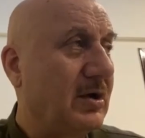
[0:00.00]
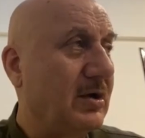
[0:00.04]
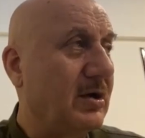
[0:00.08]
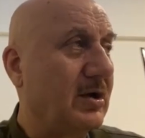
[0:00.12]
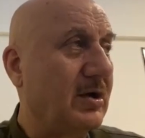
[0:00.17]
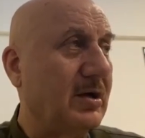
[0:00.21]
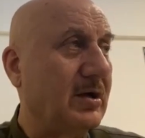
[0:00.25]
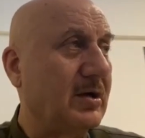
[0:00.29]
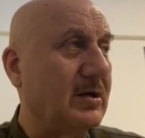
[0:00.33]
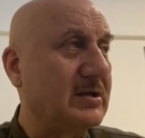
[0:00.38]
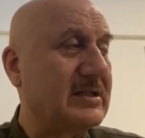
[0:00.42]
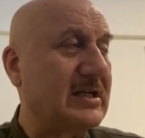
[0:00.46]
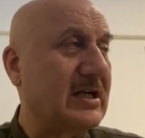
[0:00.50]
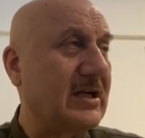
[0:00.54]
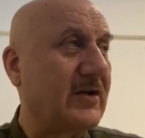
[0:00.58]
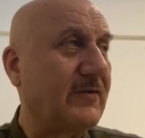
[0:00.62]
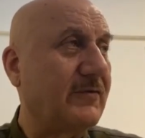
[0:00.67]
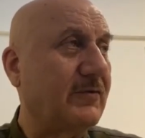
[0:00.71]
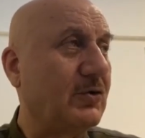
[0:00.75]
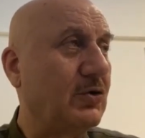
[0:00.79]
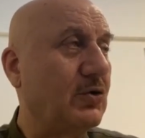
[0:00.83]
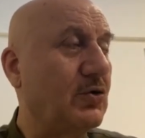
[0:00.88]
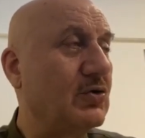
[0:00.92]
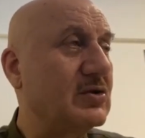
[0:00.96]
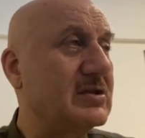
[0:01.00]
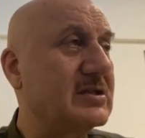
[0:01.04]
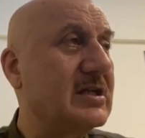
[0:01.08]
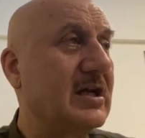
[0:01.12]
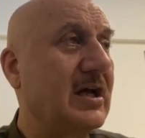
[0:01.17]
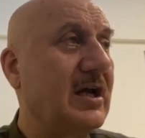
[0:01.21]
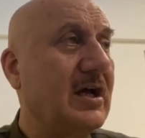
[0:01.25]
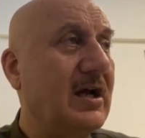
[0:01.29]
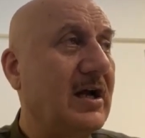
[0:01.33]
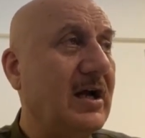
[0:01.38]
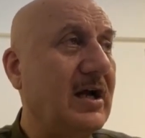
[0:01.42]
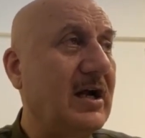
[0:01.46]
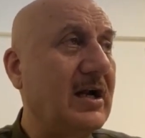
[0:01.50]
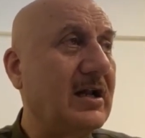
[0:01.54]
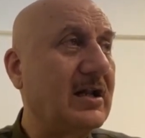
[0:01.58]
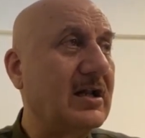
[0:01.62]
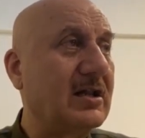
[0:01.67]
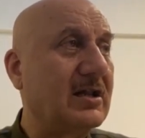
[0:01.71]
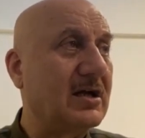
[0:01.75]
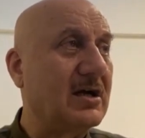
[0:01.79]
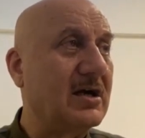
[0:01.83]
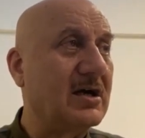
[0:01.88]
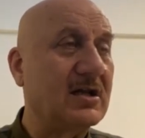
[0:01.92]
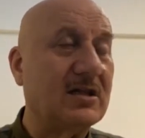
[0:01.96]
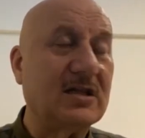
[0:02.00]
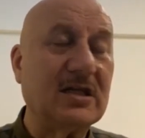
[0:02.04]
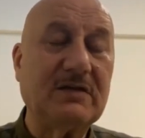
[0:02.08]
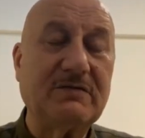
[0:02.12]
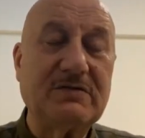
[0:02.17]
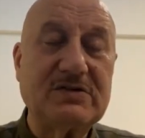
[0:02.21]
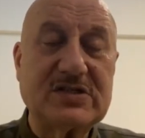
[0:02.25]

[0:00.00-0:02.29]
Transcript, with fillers: uh, set of clothes. And the third thing,